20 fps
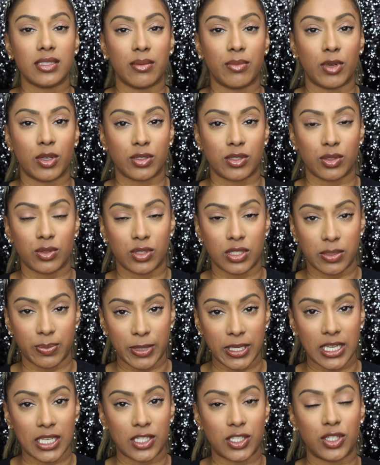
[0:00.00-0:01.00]
I'm also
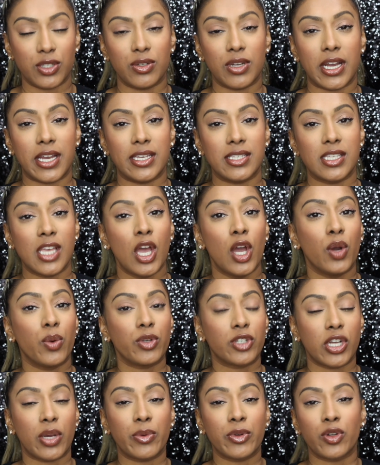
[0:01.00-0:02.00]
speaking to you guys,
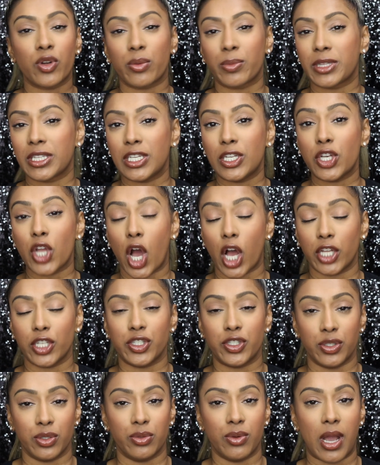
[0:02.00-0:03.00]
which I would normally
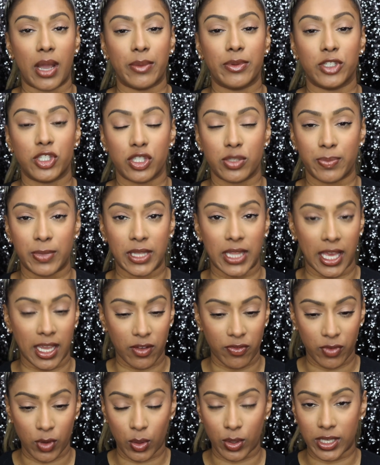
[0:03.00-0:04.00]
not do. I would just be
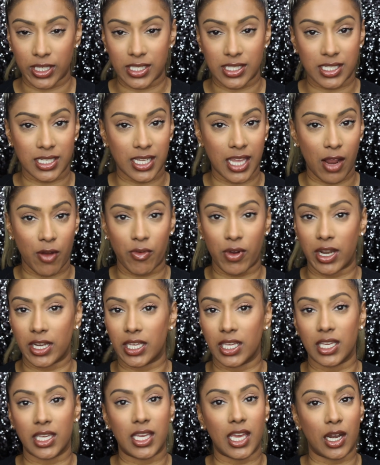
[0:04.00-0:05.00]
like focused, get
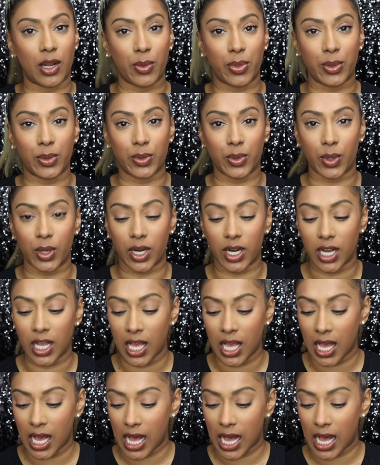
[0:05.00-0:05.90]
ready, get out the door.